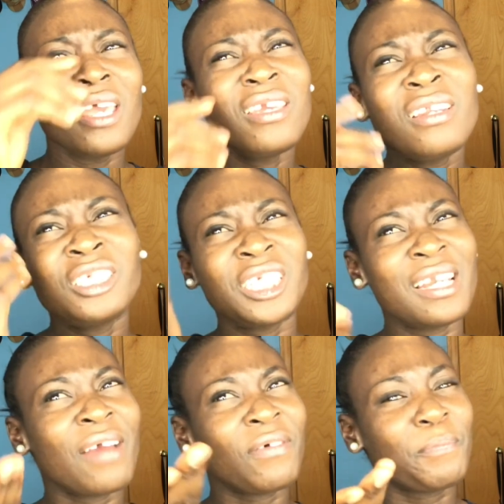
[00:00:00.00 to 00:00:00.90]
you know she
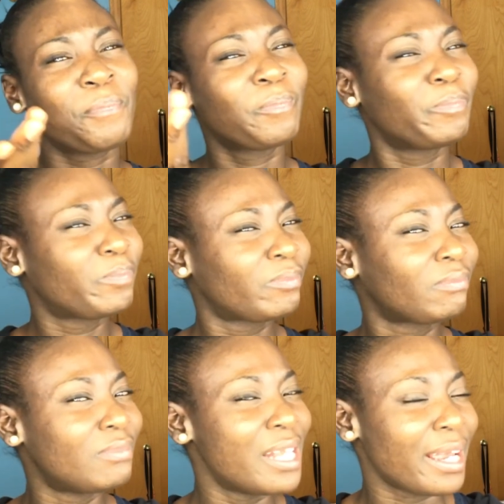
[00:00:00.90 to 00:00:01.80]

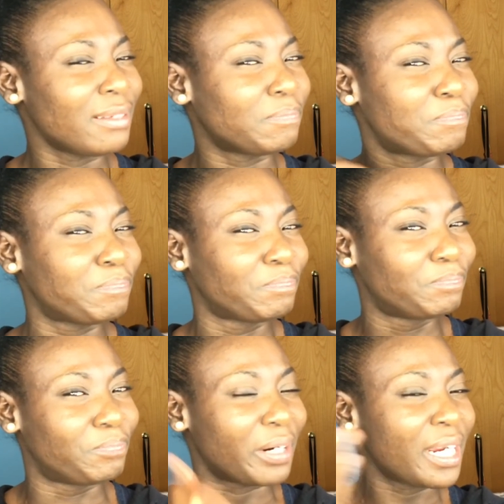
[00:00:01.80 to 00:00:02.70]
never like
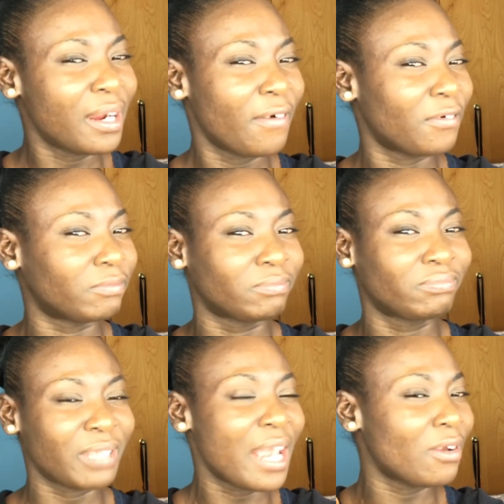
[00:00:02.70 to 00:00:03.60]
bring her
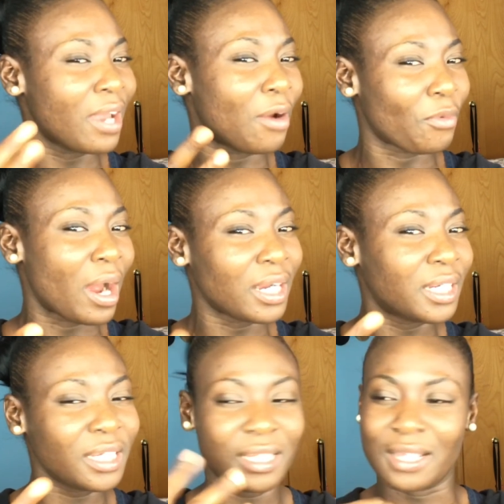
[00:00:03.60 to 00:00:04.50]
thing around
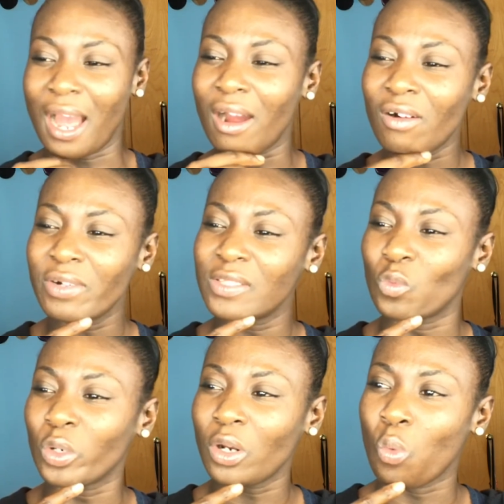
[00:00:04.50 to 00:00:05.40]
cookie i always
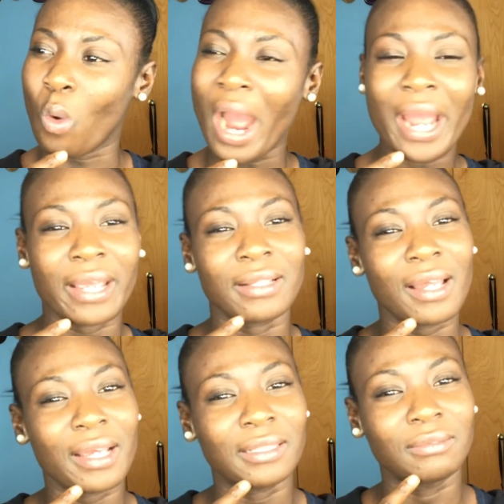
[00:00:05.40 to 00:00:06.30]
wonder why
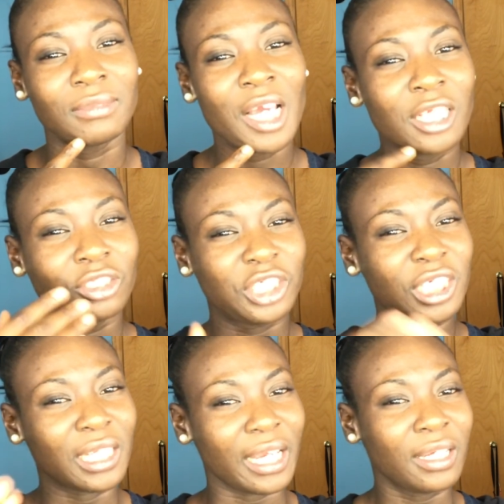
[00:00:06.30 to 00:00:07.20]
like does
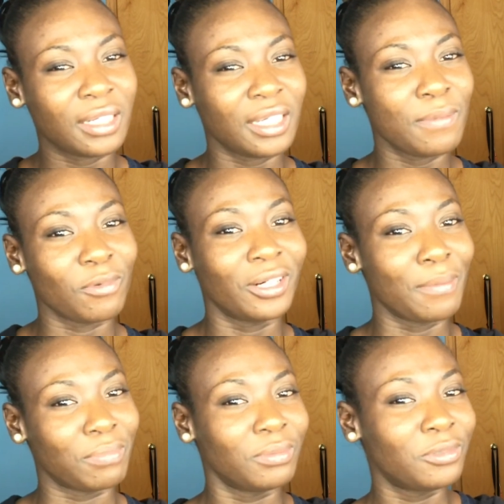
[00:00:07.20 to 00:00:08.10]
she like cookie more
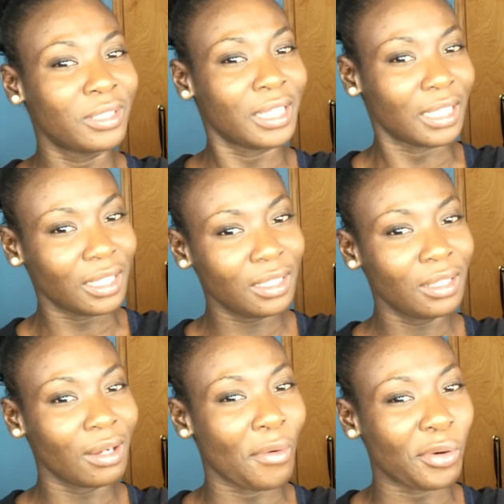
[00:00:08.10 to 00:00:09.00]
than boo boo kitty
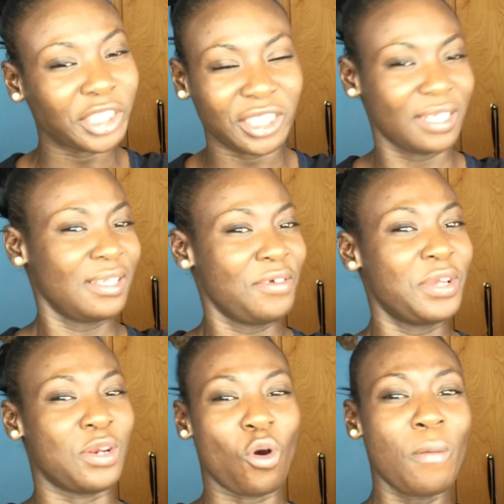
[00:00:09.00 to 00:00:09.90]
or she doesn't
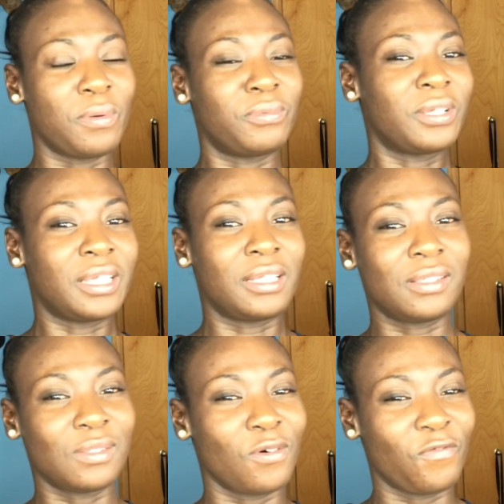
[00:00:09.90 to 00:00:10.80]
even know boo boo
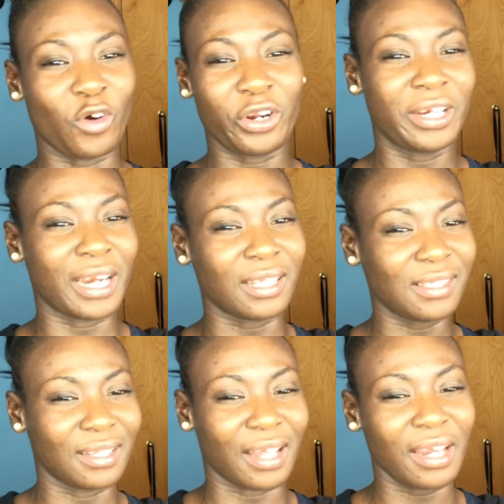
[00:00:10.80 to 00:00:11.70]
kitty so for her not
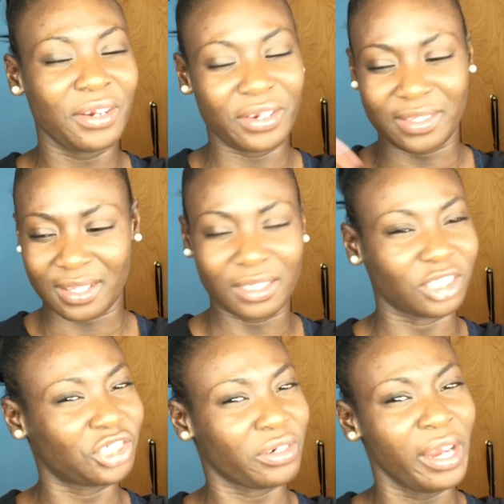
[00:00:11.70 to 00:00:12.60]
to like her is kind
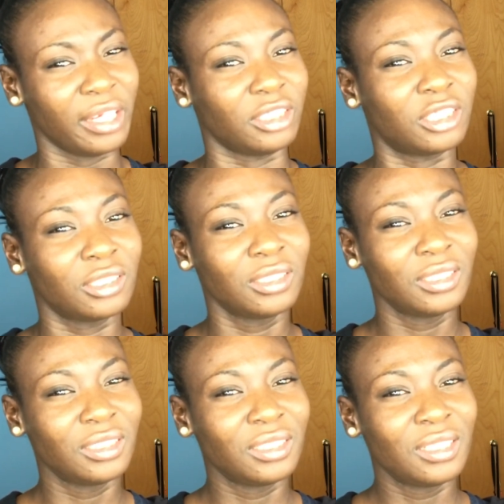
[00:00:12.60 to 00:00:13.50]
of strange
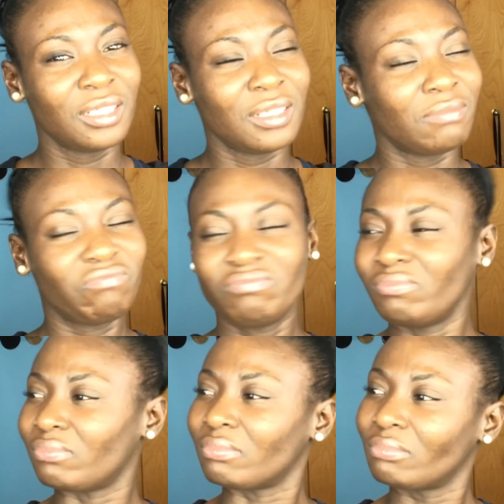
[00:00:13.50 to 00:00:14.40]

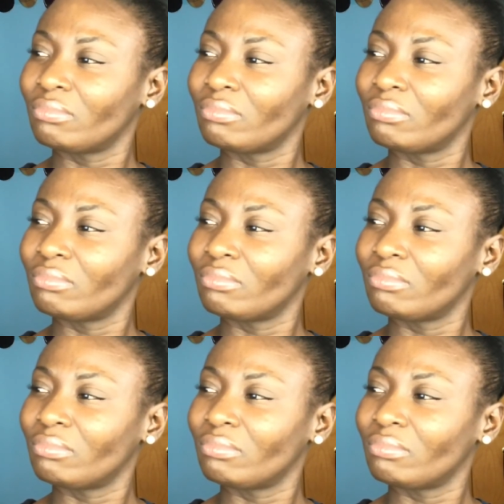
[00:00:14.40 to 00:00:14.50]
hmm